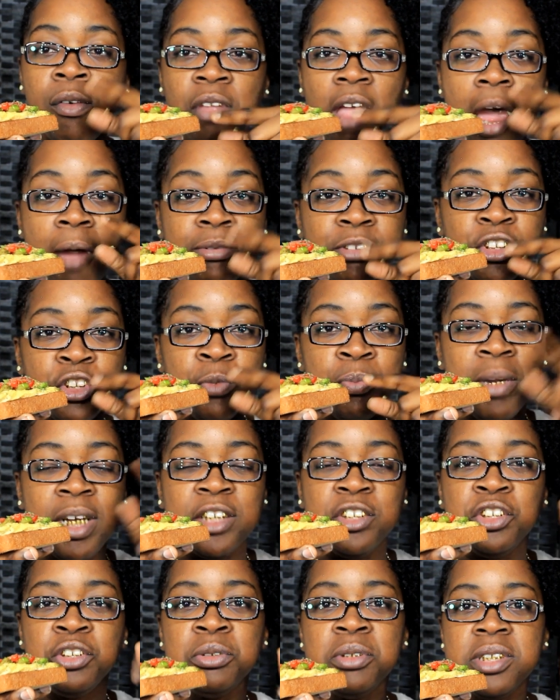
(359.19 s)
I was going to
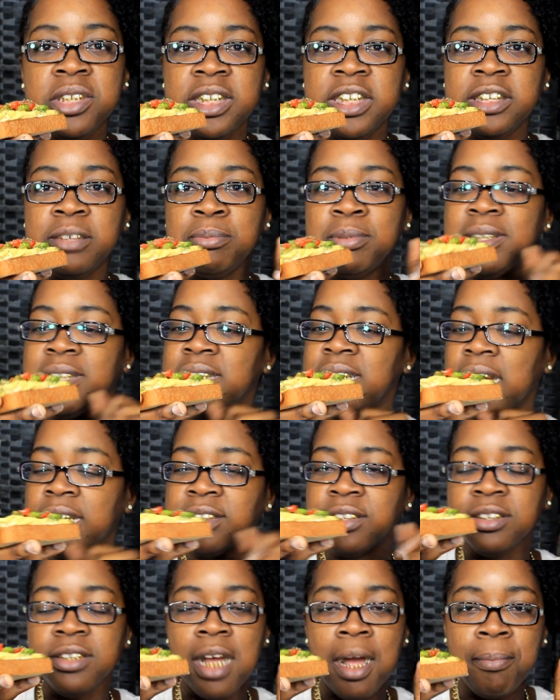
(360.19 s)
make two of these, but then I
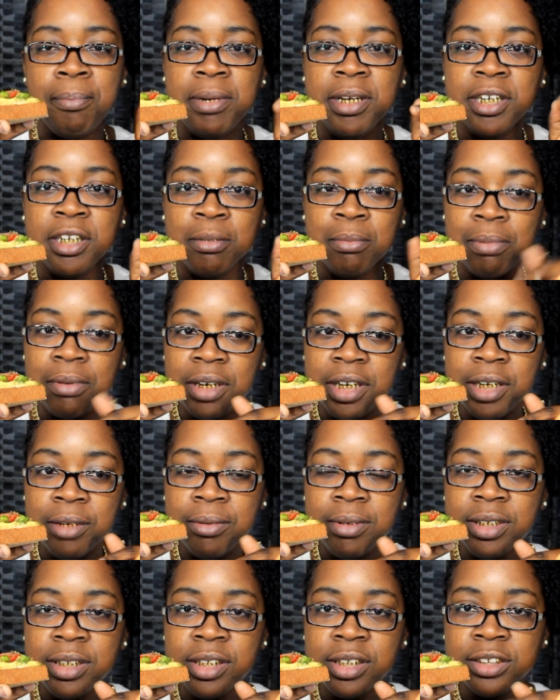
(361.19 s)
seen how big the bread
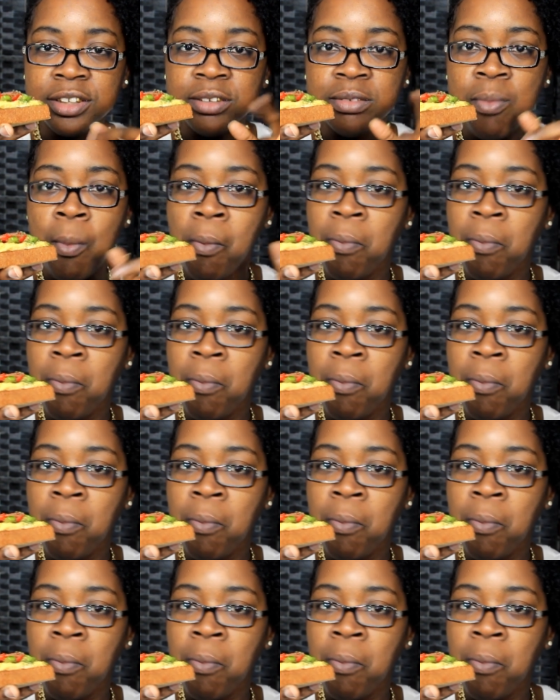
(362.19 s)
was.